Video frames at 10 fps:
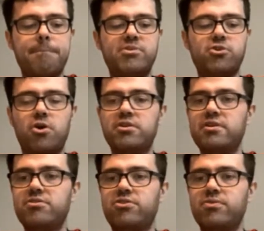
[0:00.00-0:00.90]

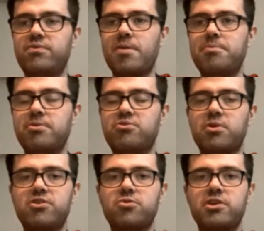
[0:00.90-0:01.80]
joining February
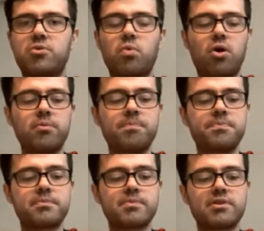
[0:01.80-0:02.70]
2021.
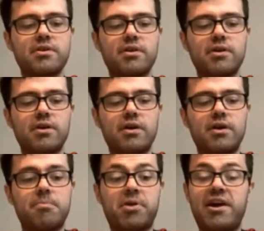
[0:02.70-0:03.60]

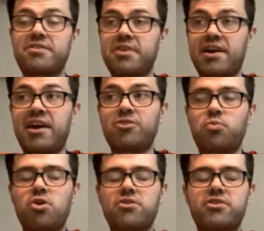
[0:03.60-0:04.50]
Prior to that, he had
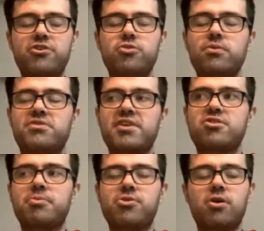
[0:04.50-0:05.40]
worked in the youth
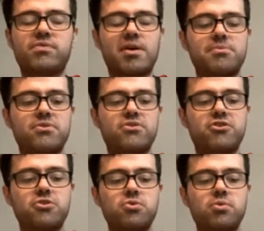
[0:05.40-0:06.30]
setup at Northampton
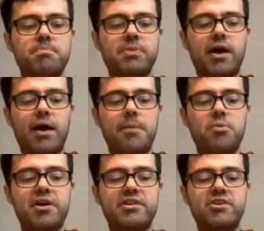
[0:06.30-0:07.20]
too,
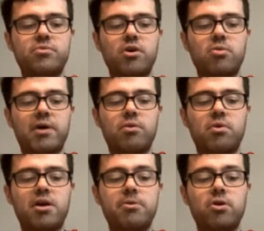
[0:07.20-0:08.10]
working his way up that
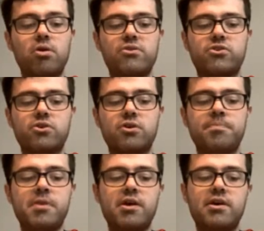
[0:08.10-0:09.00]
way. But also,
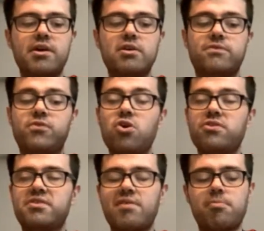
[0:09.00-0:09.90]
his
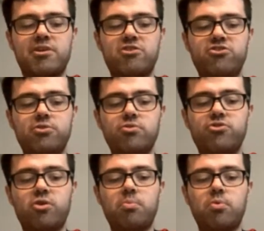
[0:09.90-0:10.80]
first ever managerial
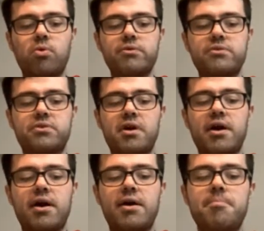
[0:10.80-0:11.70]
job was
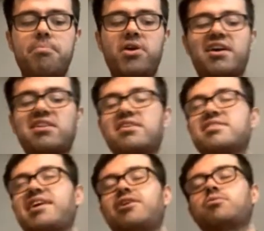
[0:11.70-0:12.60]
at Brackley
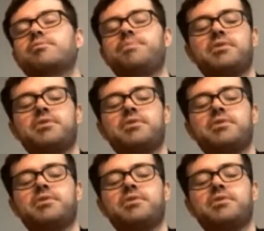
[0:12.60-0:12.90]
Town.